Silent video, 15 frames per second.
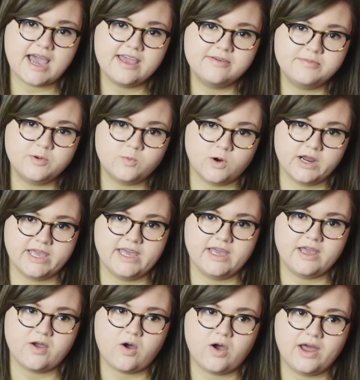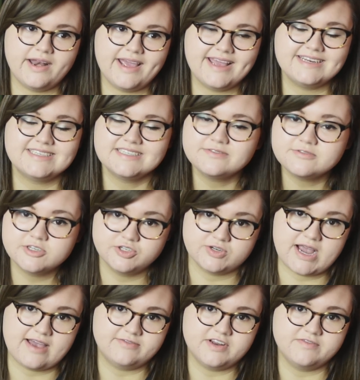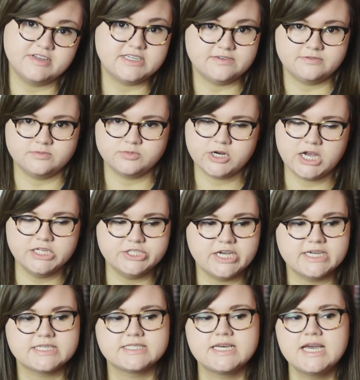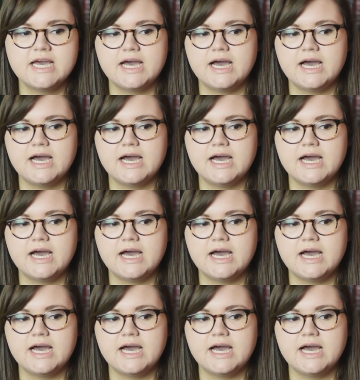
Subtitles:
I have been working on a different draft of a different project.